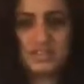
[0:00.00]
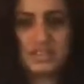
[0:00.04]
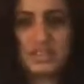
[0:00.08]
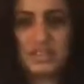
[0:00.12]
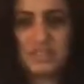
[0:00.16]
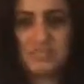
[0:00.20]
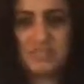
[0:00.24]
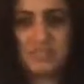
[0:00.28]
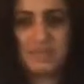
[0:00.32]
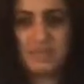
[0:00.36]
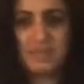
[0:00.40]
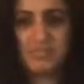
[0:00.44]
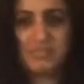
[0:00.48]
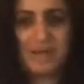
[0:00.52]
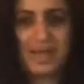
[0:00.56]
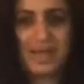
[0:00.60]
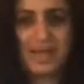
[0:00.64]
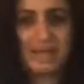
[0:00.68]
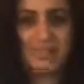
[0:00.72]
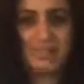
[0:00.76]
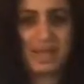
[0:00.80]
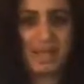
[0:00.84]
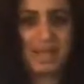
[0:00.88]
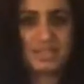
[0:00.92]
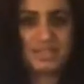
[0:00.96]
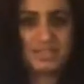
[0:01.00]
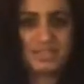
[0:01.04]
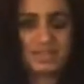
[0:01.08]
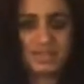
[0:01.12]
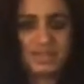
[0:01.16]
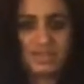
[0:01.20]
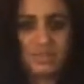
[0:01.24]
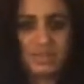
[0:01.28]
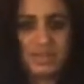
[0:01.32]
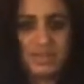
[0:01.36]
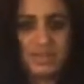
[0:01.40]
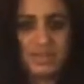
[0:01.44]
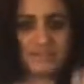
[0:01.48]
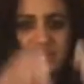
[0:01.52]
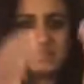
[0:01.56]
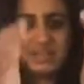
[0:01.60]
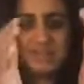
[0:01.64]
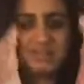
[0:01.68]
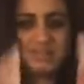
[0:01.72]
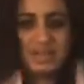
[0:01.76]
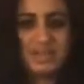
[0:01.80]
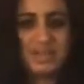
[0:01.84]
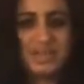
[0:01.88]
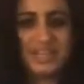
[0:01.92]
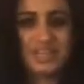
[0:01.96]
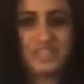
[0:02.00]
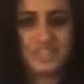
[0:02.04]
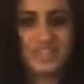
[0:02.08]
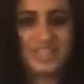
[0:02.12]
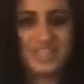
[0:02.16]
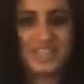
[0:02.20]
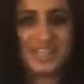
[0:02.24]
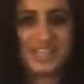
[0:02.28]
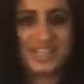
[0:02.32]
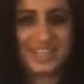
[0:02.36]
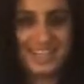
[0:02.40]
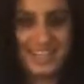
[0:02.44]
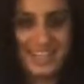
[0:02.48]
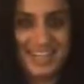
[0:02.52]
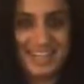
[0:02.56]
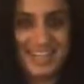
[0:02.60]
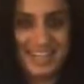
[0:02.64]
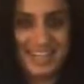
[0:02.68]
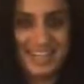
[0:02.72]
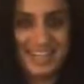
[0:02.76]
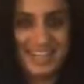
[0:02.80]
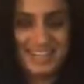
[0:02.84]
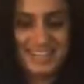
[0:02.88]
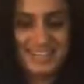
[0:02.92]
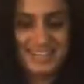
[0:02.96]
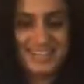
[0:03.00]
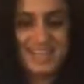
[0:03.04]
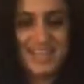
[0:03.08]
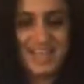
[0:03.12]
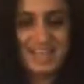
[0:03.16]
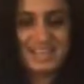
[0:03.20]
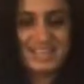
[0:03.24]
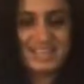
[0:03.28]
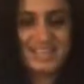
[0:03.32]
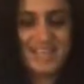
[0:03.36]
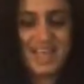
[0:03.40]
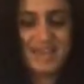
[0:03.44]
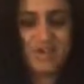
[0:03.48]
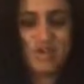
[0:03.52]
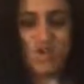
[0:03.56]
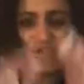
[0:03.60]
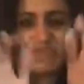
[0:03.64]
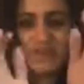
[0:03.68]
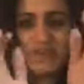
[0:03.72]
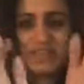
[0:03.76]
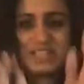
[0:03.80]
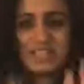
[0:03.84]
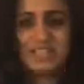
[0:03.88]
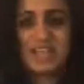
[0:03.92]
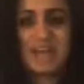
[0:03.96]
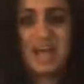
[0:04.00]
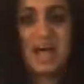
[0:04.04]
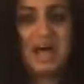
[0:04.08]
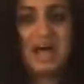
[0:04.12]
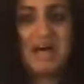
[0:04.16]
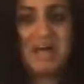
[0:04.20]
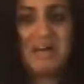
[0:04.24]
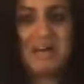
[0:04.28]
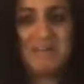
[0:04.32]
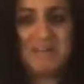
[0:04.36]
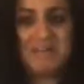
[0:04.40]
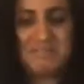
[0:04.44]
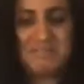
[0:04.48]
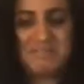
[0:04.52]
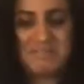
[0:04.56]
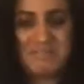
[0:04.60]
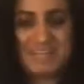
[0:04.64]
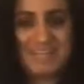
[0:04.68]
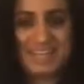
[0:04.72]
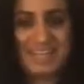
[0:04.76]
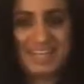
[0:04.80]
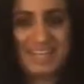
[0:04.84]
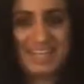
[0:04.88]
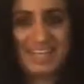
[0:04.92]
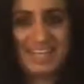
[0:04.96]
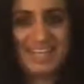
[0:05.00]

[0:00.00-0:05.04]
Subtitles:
Lim, Grandmaster, who lives in Malaysia, he says that over time,